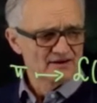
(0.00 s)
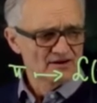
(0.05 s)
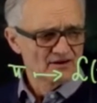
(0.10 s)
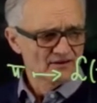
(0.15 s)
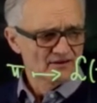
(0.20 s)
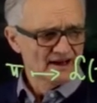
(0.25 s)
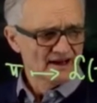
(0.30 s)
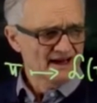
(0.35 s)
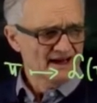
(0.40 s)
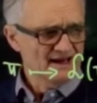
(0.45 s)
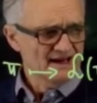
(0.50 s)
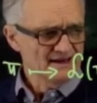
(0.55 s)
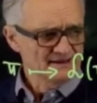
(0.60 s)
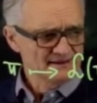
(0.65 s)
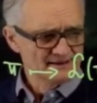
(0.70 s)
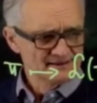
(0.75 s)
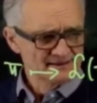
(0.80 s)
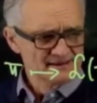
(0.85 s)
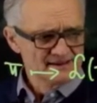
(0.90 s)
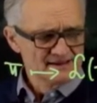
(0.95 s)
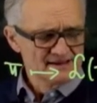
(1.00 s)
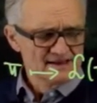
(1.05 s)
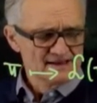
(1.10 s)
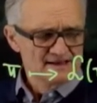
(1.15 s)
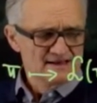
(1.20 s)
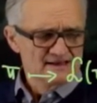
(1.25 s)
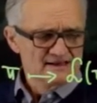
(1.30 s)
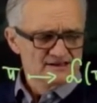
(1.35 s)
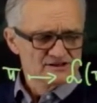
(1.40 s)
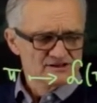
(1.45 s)
okay?
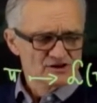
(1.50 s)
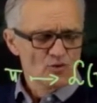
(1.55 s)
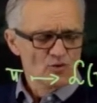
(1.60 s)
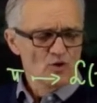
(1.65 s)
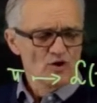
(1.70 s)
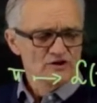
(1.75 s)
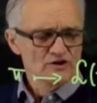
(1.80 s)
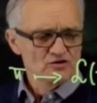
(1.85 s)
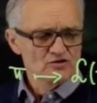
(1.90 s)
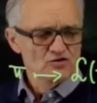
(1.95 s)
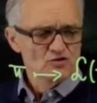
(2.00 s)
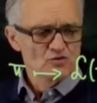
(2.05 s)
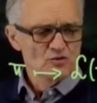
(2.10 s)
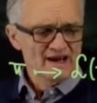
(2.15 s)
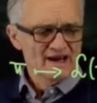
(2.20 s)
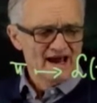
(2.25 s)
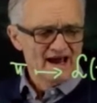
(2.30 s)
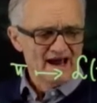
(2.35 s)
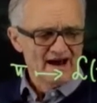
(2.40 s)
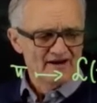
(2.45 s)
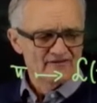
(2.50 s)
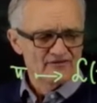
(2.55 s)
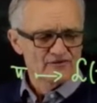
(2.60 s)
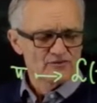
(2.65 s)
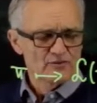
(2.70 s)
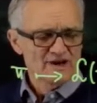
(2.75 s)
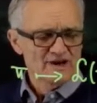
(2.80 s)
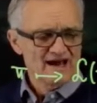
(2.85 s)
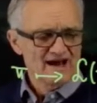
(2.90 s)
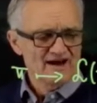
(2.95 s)
So what do we have?
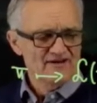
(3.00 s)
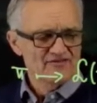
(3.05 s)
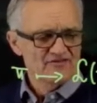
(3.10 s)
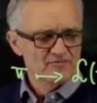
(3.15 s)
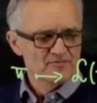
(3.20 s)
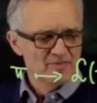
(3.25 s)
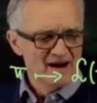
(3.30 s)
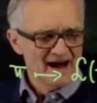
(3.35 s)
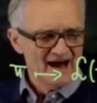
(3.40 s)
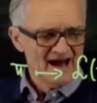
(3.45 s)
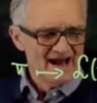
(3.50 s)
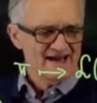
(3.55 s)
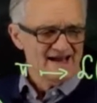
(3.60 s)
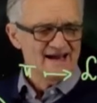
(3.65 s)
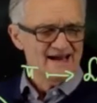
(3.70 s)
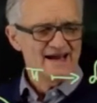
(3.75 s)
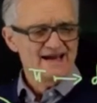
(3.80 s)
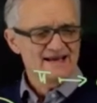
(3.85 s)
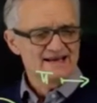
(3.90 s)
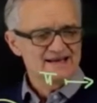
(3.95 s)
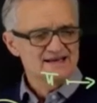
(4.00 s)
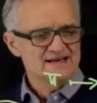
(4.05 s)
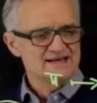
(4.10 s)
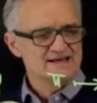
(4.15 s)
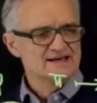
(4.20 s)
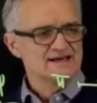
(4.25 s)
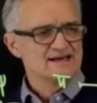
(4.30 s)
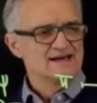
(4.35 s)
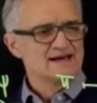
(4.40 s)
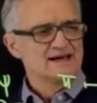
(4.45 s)
We have pi n
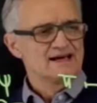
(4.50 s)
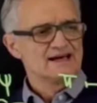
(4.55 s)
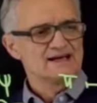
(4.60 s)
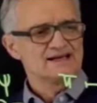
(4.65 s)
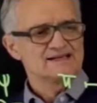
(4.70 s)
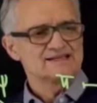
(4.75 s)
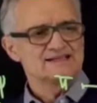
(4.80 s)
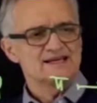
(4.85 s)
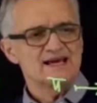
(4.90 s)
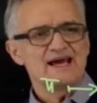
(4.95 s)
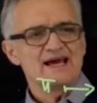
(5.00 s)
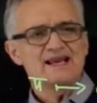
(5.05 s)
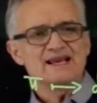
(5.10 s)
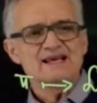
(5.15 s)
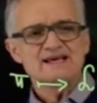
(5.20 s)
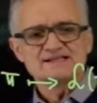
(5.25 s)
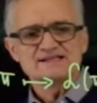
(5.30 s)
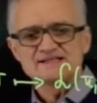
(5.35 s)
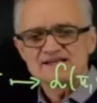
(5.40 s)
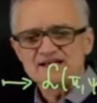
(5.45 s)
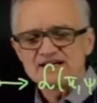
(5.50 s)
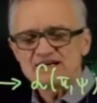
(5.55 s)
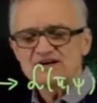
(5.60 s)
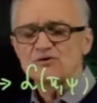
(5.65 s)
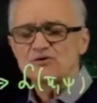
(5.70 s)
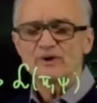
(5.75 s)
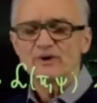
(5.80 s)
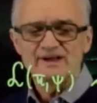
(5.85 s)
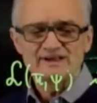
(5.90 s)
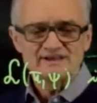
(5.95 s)
is any
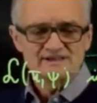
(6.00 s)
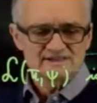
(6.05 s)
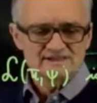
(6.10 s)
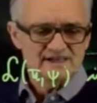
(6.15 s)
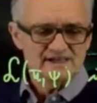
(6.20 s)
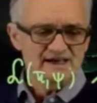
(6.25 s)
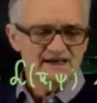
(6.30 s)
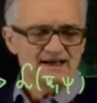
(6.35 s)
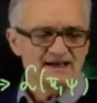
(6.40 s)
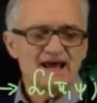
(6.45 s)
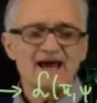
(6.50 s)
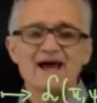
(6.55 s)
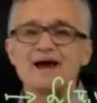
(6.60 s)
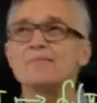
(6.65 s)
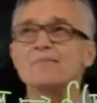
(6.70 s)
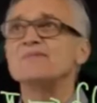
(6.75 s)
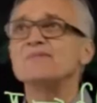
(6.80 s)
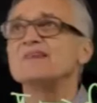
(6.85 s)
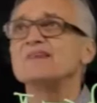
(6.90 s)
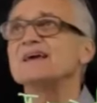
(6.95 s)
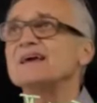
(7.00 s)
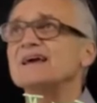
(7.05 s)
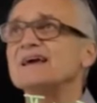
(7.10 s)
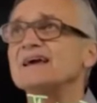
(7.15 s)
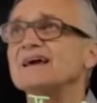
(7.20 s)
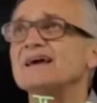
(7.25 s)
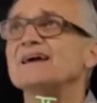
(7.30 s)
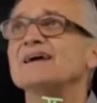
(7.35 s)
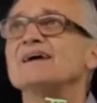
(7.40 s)
sequence in MT